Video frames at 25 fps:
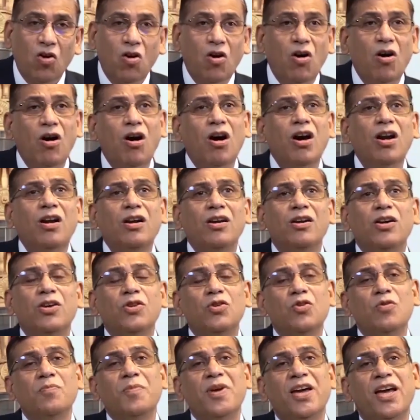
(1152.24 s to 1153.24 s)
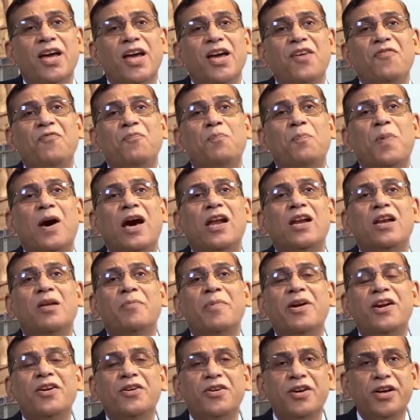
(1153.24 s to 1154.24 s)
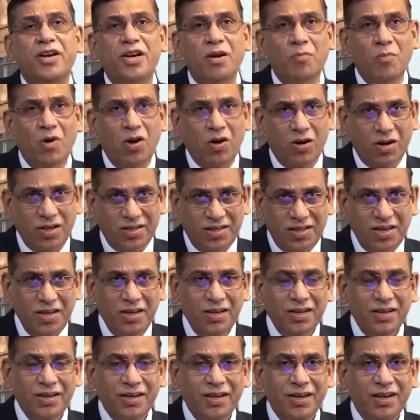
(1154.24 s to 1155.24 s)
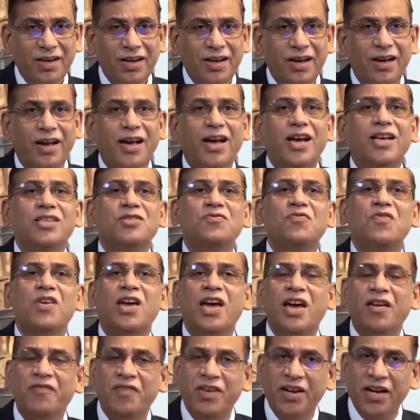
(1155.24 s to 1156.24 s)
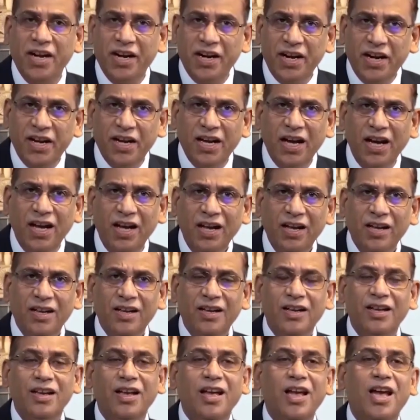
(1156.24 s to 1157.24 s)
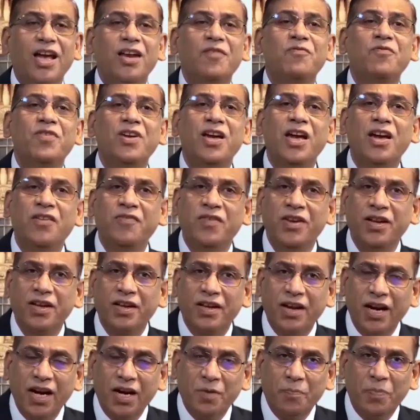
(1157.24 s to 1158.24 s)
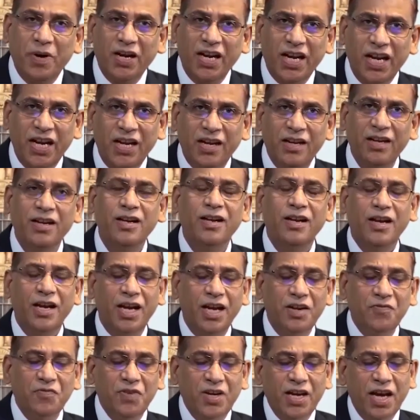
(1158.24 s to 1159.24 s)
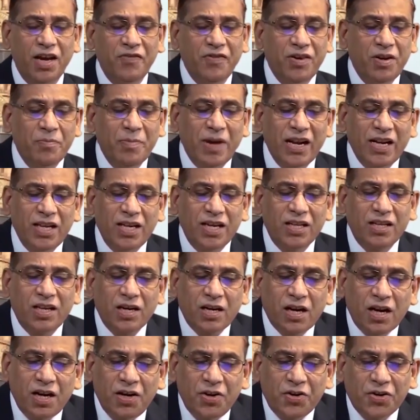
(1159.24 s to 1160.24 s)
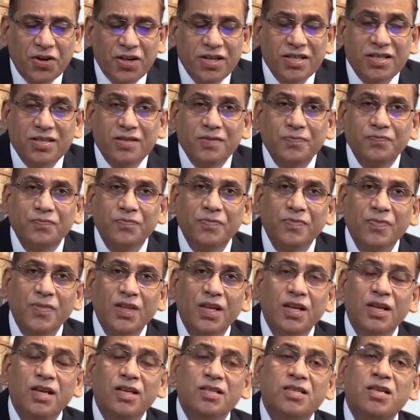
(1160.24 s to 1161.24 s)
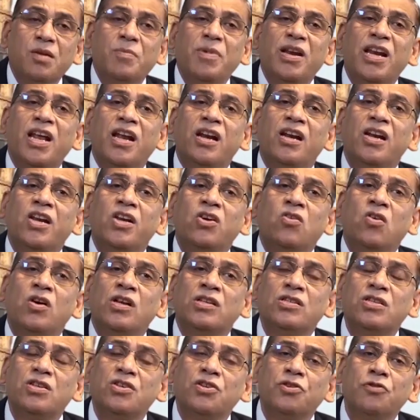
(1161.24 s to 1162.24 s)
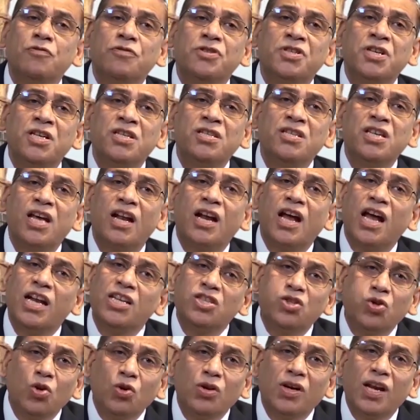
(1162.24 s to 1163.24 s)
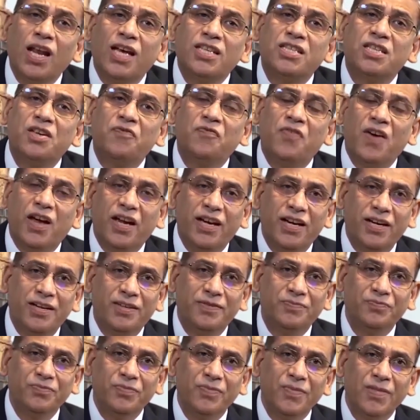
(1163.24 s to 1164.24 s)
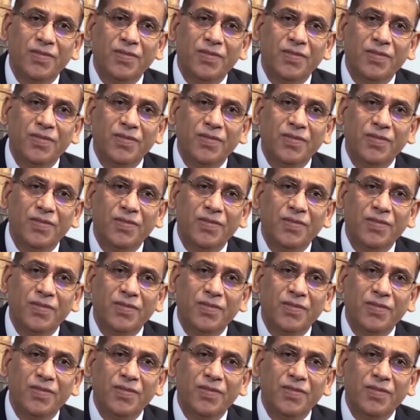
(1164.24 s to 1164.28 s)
Or you may have parliamentary democracy, as we have in India, and we have in Great Britain, and we have in many other countries. Similarly, constitutions are also classified